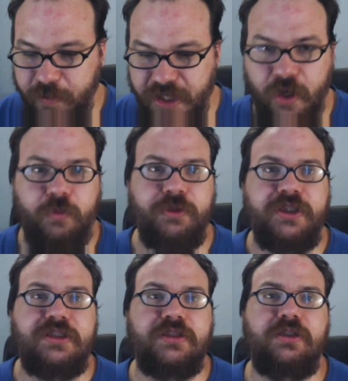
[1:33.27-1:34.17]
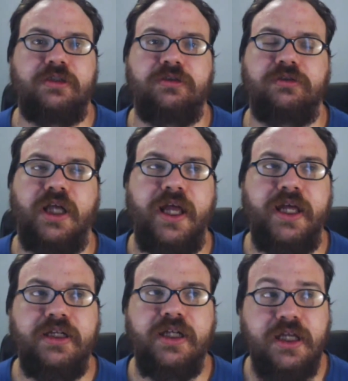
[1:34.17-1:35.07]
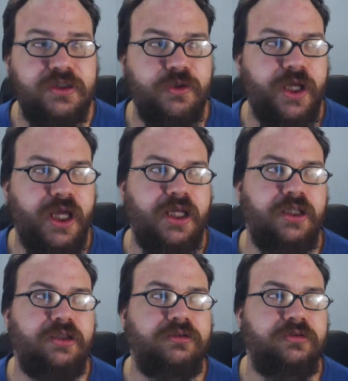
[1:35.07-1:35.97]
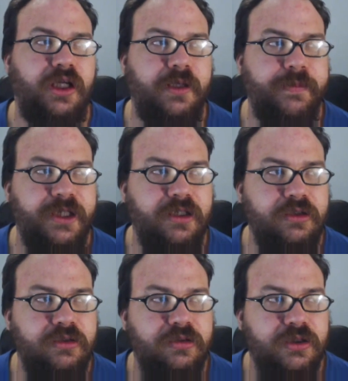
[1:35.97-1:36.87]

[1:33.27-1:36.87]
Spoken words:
be homeless. And it's okay. I mean,